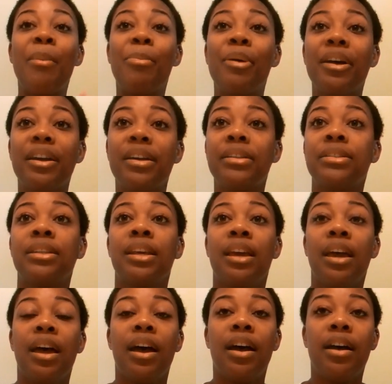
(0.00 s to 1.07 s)
But
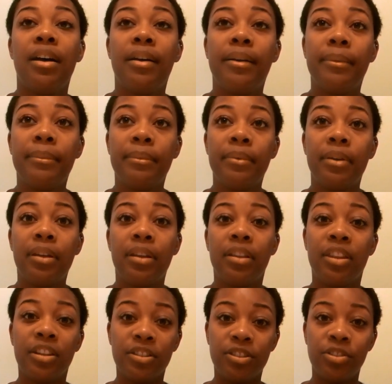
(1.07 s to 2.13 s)

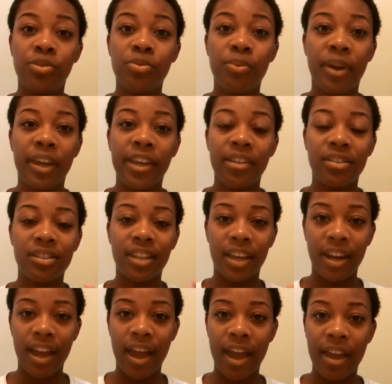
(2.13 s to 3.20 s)
there's two ways
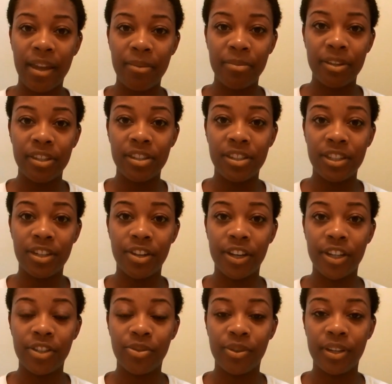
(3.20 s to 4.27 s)
that I am
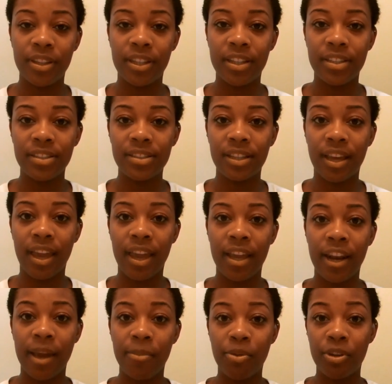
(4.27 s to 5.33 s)
considering doing this,
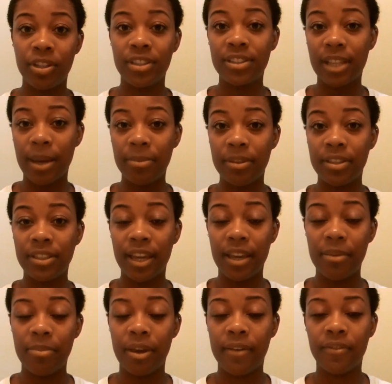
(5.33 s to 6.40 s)
and I'm going to stop the
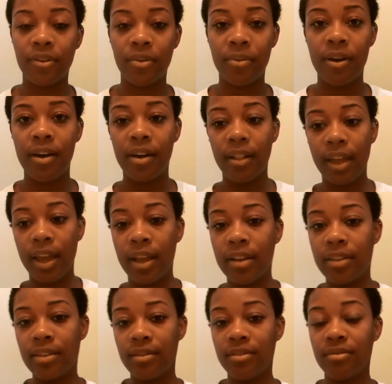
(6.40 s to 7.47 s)
tape after a while
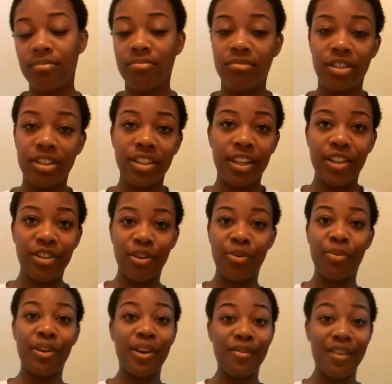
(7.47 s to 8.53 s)
and just let you know
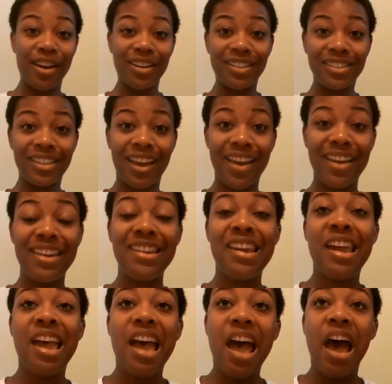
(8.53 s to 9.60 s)
whatever I decide.
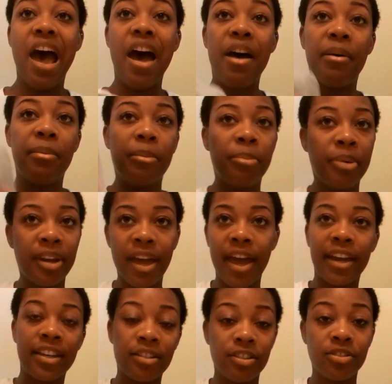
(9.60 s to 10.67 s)
But I
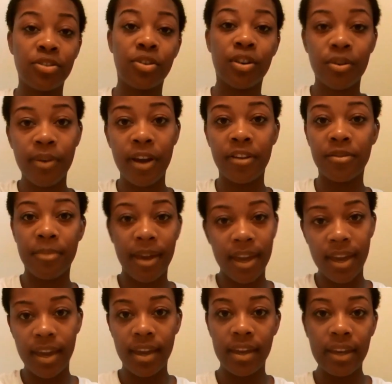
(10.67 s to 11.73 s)
can just go around my
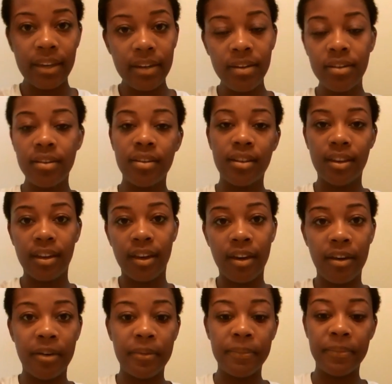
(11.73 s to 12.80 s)
head
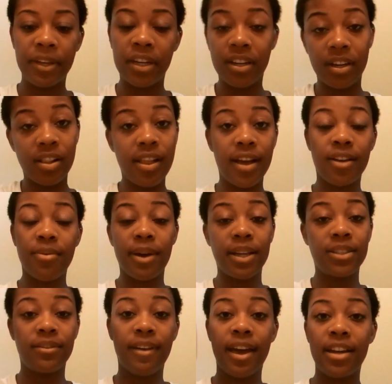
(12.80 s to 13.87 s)
in a
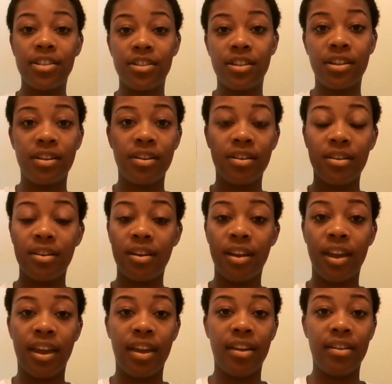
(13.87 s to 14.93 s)
clockwise fashion
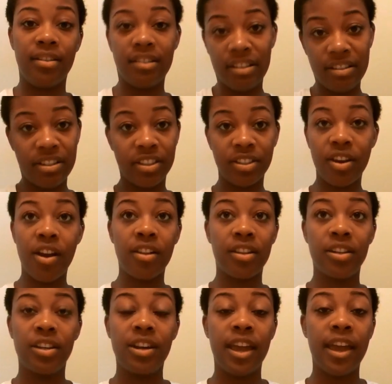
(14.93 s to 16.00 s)
and just call
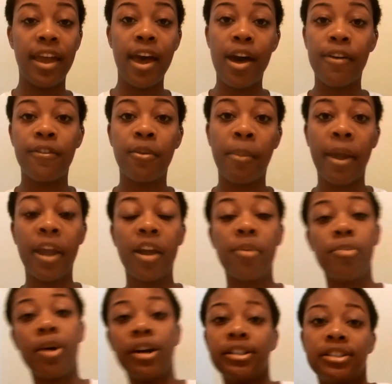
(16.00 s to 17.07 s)
it a day. However my hair
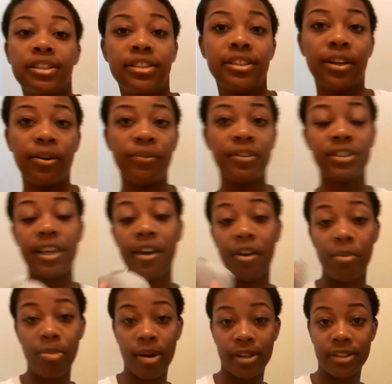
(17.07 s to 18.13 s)
parts itself is how
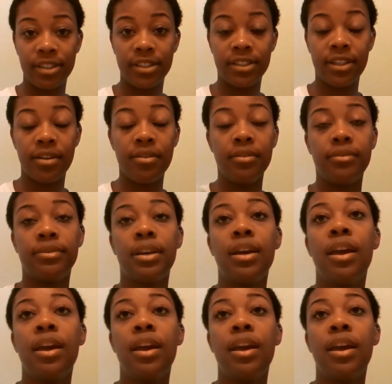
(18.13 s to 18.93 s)
it parts itself.